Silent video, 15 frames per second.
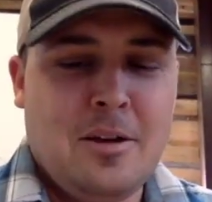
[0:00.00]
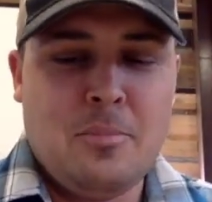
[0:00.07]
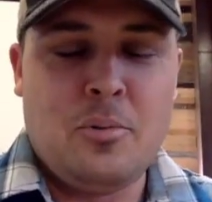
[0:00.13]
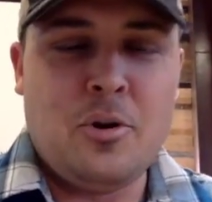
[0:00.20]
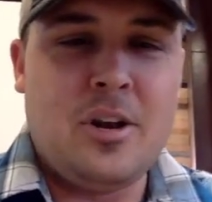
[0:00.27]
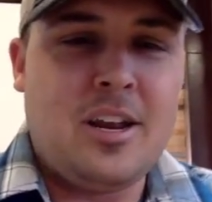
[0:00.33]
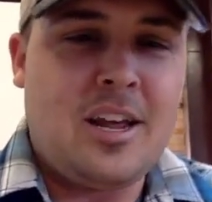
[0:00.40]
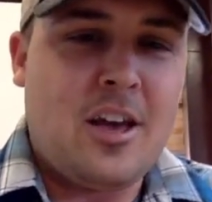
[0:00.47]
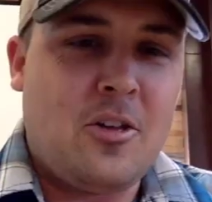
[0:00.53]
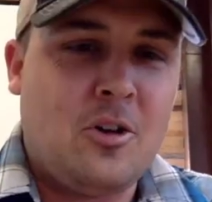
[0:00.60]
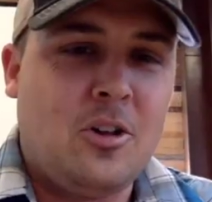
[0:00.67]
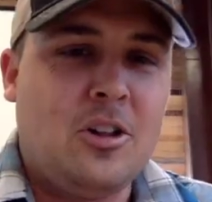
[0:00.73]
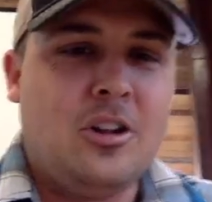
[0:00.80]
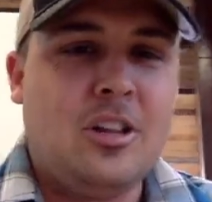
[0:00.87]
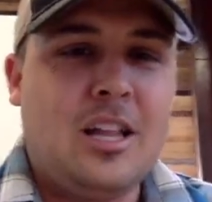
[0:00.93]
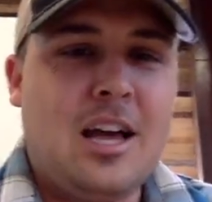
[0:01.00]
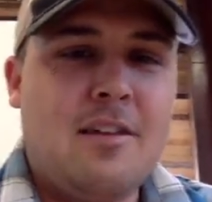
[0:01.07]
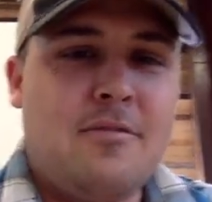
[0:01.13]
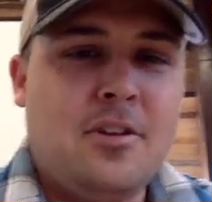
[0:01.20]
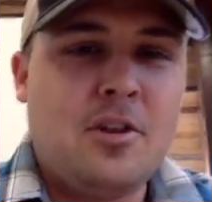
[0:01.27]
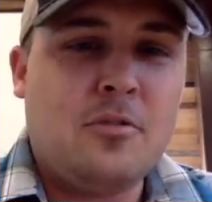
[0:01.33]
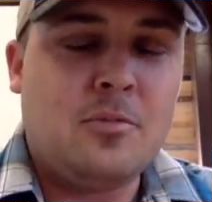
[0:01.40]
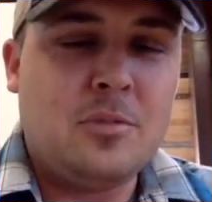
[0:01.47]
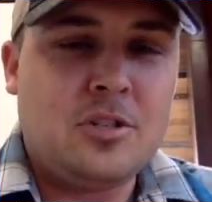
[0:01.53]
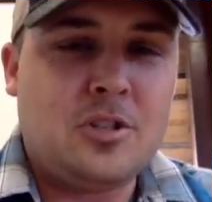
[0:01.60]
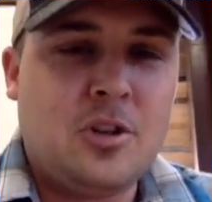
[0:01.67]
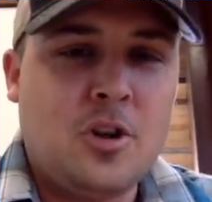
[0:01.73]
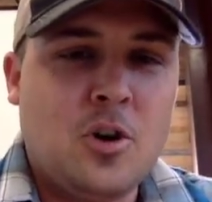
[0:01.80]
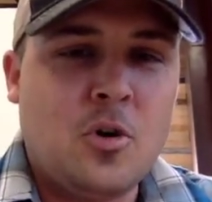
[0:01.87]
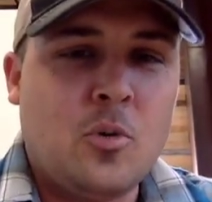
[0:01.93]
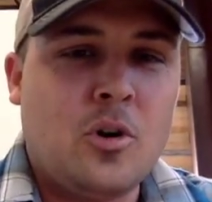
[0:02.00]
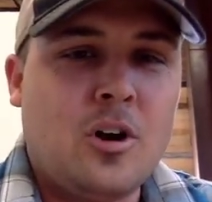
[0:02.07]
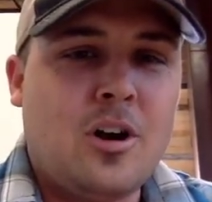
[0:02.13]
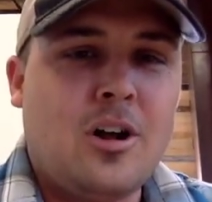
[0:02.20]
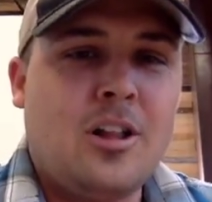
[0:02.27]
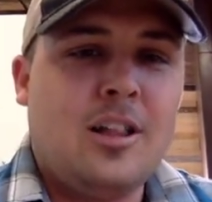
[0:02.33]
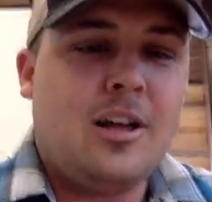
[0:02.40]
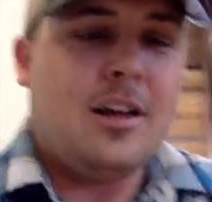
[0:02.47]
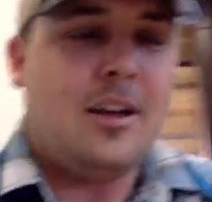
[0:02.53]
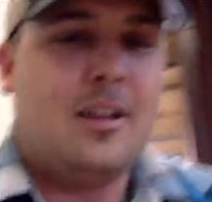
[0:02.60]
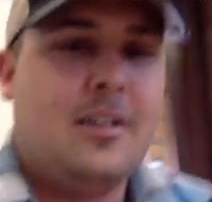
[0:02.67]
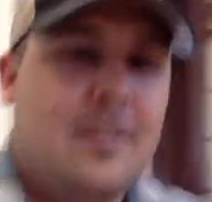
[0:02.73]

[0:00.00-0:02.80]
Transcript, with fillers: putting together a little live video from the studio. We're all uh,